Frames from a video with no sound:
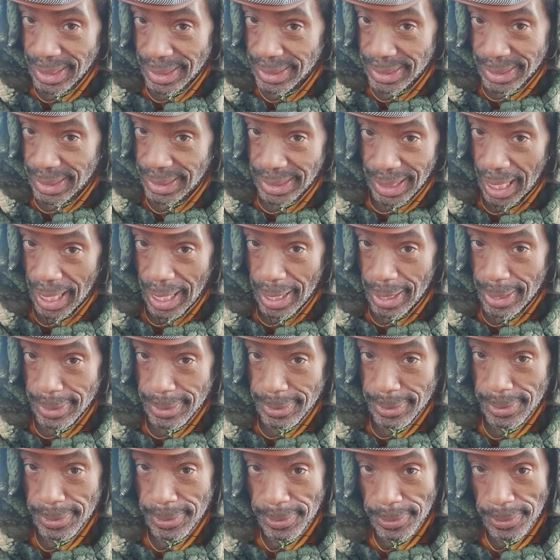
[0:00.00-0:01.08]

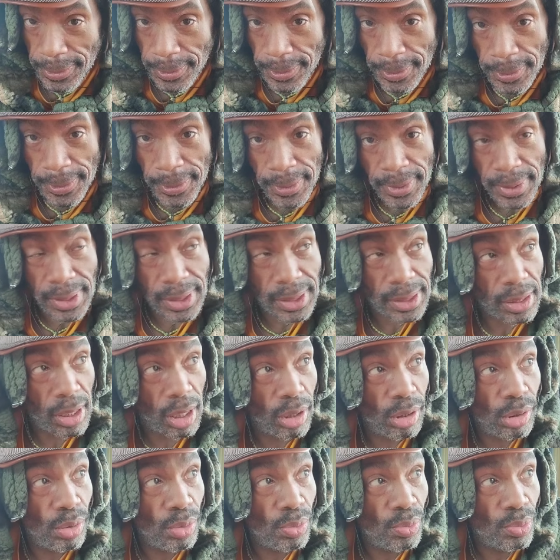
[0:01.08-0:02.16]
STIs. You
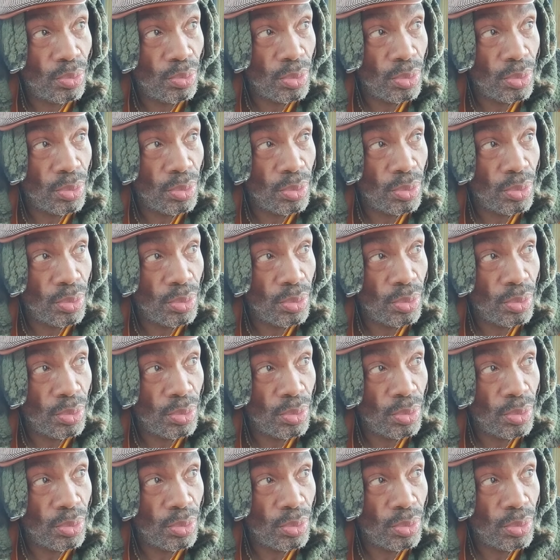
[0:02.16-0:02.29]
know?